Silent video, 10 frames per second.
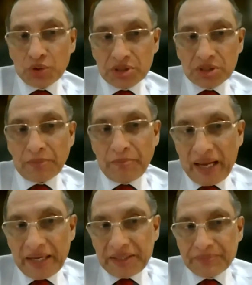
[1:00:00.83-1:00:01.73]
was
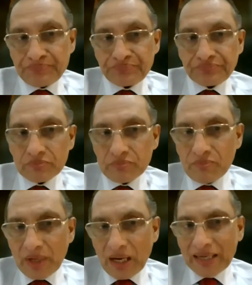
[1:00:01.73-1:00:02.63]
made,
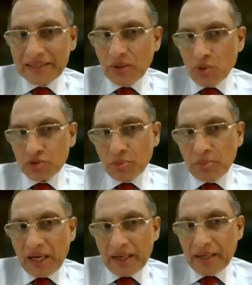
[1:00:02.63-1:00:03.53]
I think also
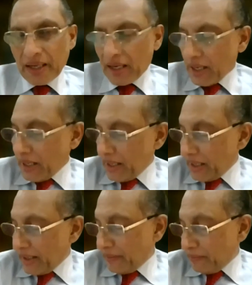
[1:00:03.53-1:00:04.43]
by
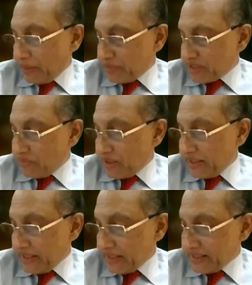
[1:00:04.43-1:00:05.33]
Mr.
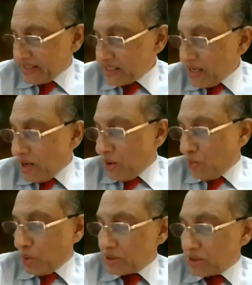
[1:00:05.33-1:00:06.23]
Wani and others,
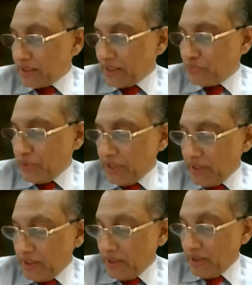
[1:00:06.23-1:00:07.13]
was that
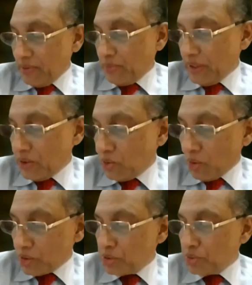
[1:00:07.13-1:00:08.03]
we
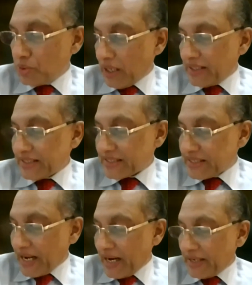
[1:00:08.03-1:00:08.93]
got to
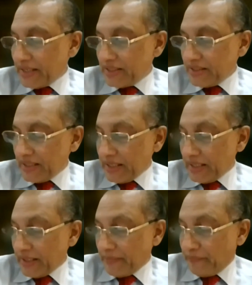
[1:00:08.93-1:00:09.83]
understand
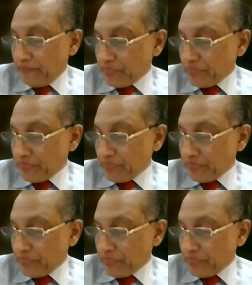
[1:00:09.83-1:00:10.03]
the